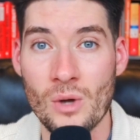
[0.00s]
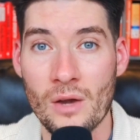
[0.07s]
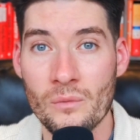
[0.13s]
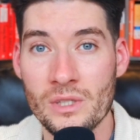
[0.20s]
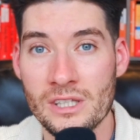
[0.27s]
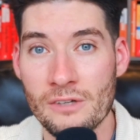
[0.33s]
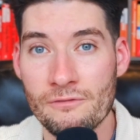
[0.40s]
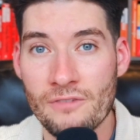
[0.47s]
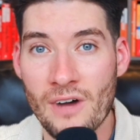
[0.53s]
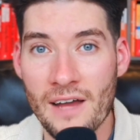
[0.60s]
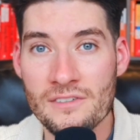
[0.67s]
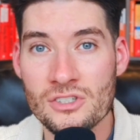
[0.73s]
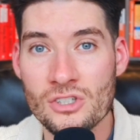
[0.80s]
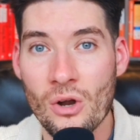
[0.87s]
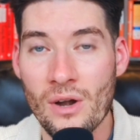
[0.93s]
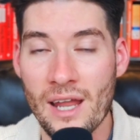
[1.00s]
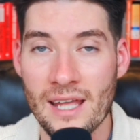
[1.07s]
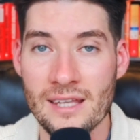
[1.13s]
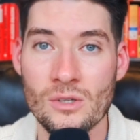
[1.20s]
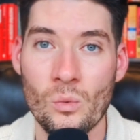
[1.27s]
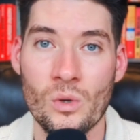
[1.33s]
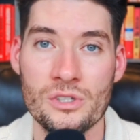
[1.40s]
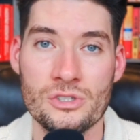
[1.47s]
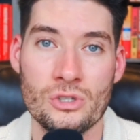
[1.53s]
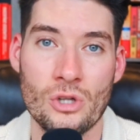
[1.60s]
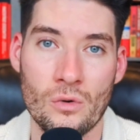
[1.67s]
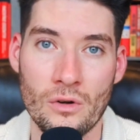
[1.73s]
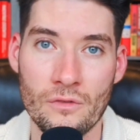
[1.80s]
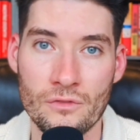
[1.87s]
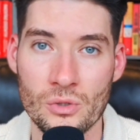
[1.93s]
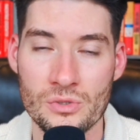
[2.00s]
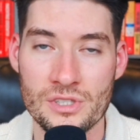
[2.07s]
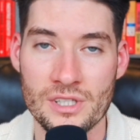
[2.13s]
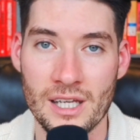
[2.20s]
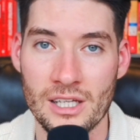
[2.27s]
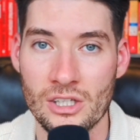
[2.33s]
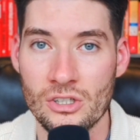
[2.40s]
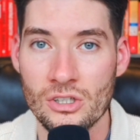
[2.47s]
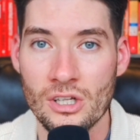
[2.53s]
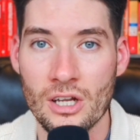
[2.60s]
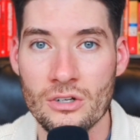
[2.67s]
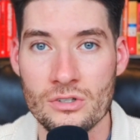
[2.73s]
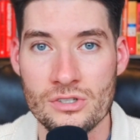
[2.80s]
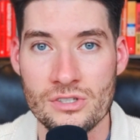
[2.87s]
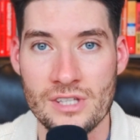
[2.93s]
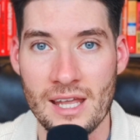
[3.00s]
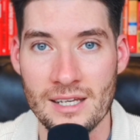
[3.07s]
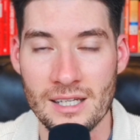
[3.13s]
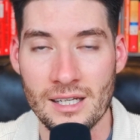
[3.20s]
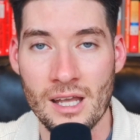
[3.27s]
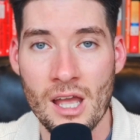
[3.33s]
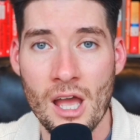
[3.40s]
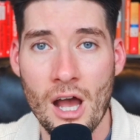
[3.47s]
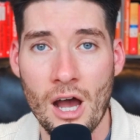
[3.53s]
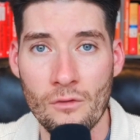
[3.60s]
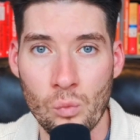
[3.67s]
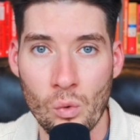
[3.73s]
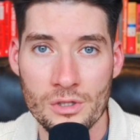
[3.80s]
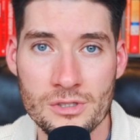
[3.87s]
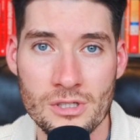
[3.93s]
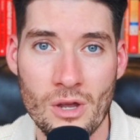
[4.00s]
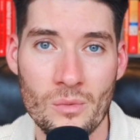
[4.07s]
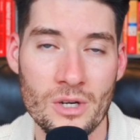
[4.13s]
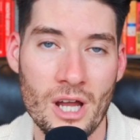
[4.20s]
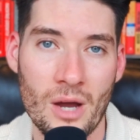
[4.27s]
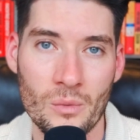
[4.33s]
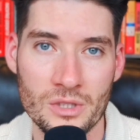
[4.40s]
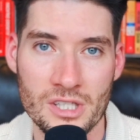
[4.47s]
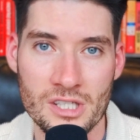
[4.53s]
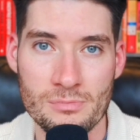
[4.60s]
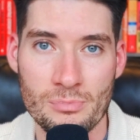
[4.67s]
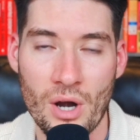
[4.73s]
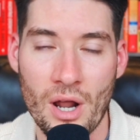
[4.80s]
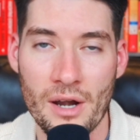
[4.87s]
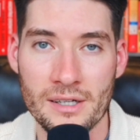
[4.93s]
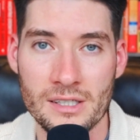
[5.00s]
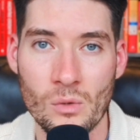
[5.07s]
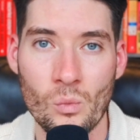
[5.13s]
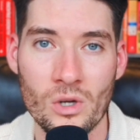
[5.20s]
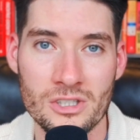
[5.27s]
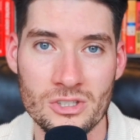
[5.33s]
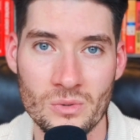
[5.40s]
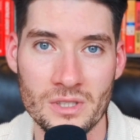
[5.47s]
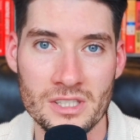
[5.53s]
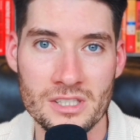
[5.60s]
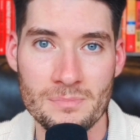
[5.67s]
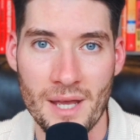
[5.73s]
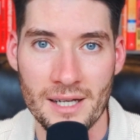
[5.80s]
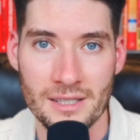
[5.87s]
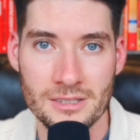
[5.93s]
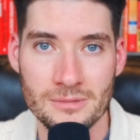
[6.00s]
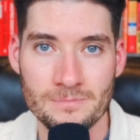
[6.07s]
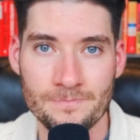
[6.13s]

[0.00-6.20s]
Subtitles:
I read the 5-star and the 1-star reviews to get a good understanding of what's going on with this product and what to expect.